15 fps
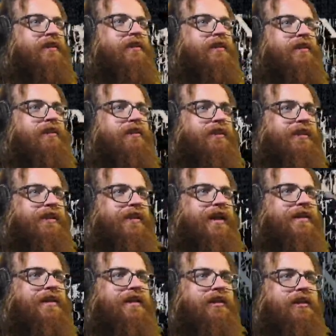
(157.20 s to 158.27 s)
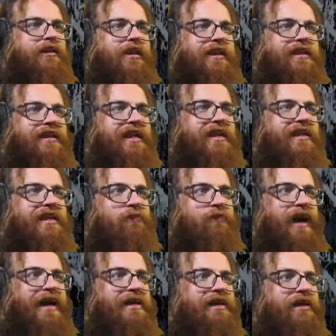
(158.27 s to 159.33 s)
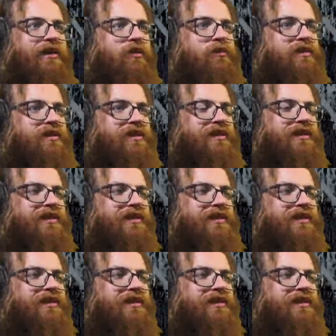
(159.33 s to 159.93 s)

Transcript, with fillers: Look at it, and then look, he's hitting the right notes.